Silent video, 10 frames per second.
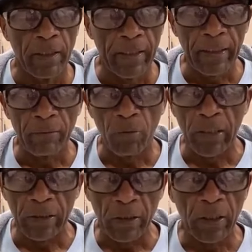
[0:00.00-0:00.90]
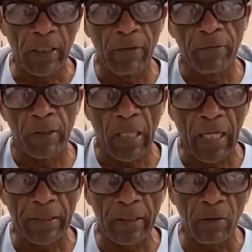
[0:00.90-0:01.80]
and you can give you an
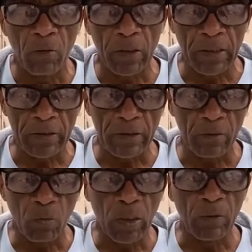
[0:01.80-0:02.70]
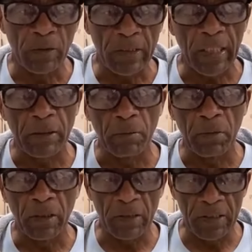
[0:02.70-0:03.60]
idea what it would take to
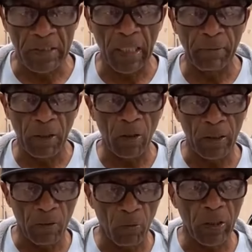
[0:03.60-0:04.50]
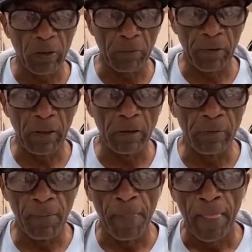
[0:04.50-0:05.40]
build the same car that we're going to build,
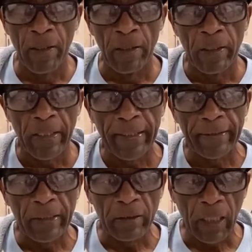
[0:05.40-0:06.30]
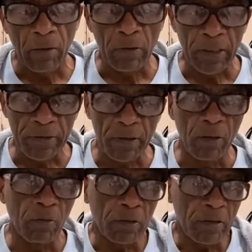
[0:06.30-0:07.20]
and then I will let you
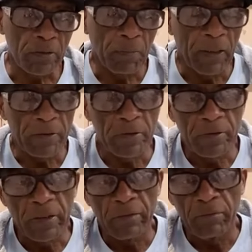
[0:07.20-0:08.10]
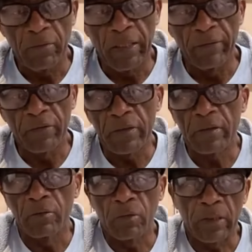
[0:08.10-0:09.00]
know what the sponsors give us
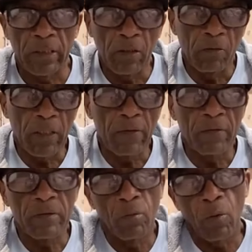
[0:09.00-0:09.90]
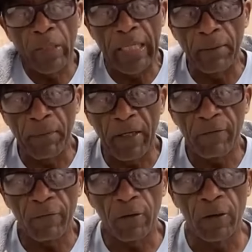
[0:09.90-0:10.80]
and what they don't give us and what we got to pay for,